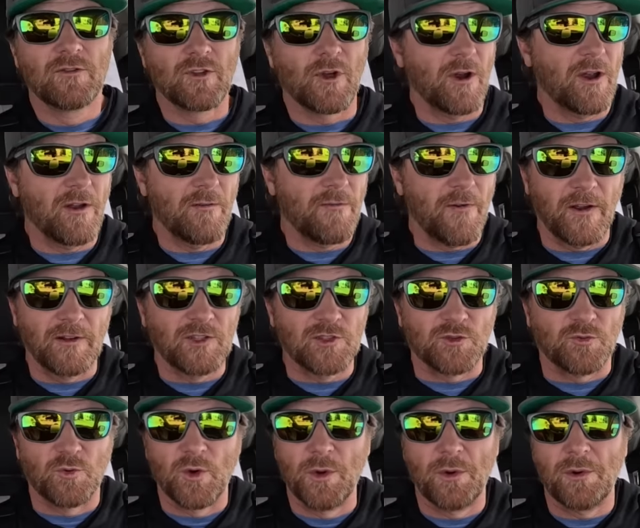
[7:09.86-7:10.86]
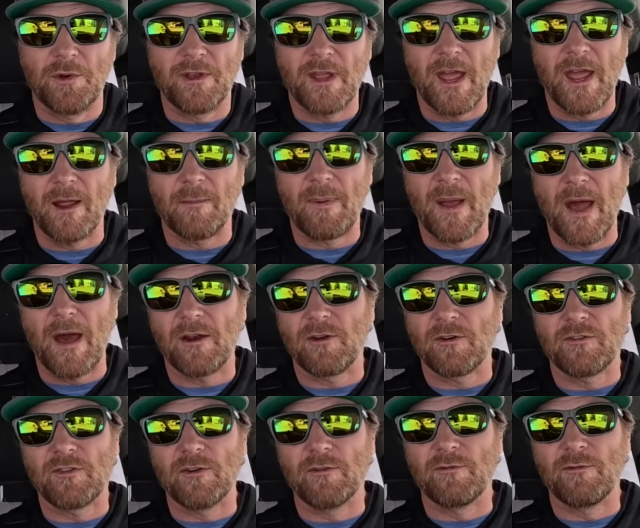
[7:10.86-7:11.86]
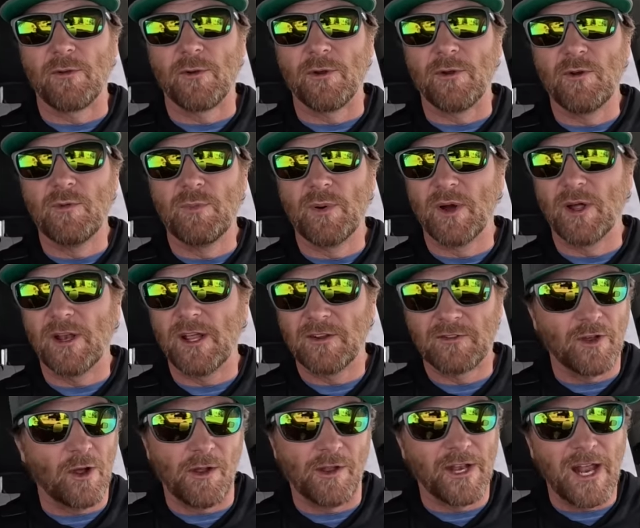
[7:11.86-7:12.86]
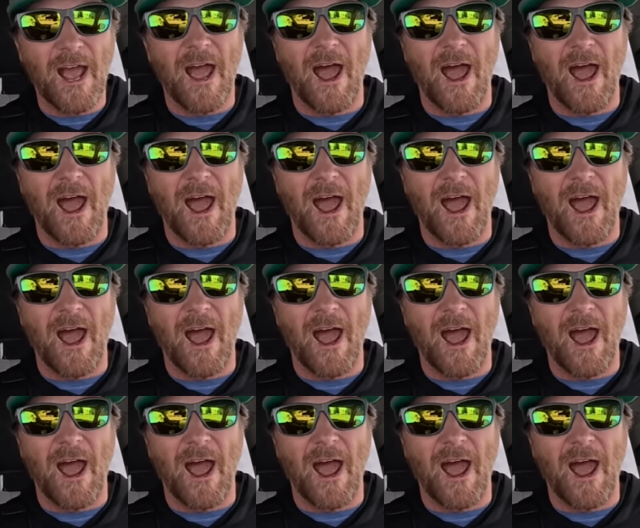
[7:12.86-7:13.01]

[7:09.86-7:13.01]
Sorry if I just ruined Hank Patterson for you, but it's all an